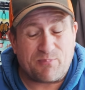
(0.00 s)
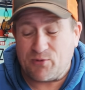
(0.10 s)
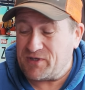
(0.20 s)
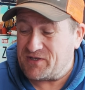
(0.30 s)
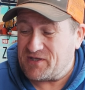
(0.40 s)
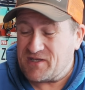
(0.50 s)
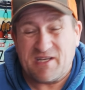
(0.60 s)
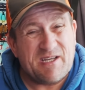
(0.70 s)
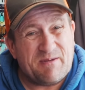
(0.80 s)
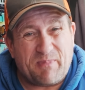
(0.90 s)
point,
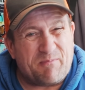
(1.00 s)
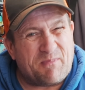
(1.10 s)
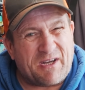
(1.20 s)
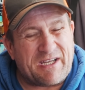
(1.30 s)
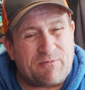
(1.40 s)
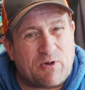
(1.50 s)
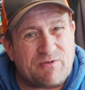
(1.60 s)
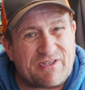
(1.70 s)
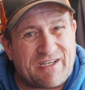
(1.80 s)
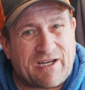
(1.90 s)
but money
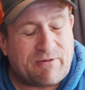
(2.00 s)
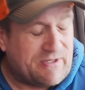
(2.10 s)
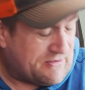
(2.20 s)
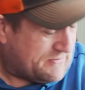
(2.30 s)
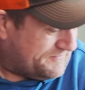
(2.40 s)
won't allow it.